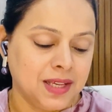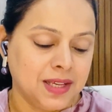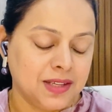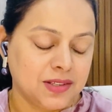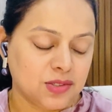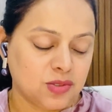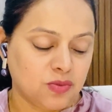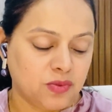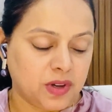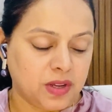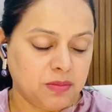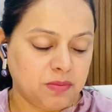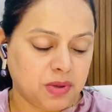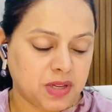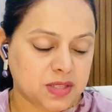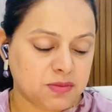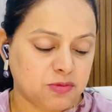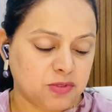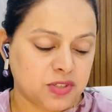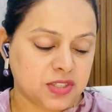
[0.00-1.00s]
So one
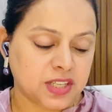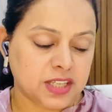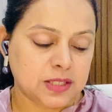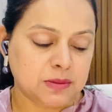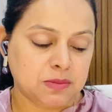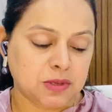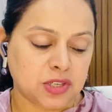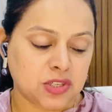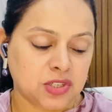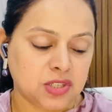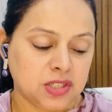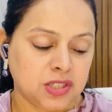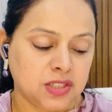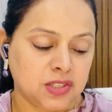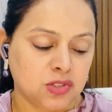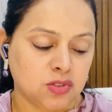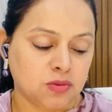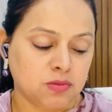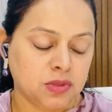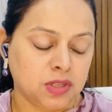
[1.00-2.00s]
passport size picture needs
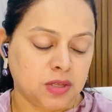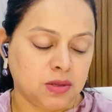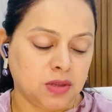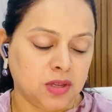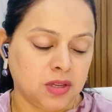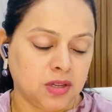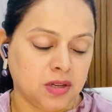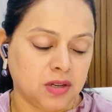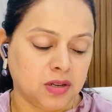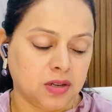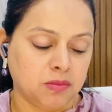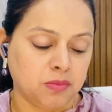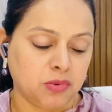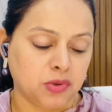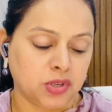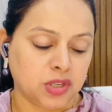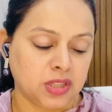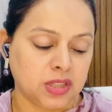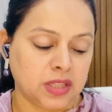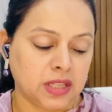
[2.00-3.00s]
to be
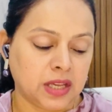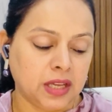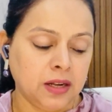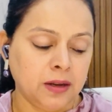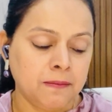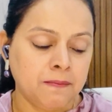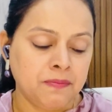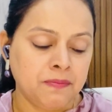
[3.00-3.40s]
put in there.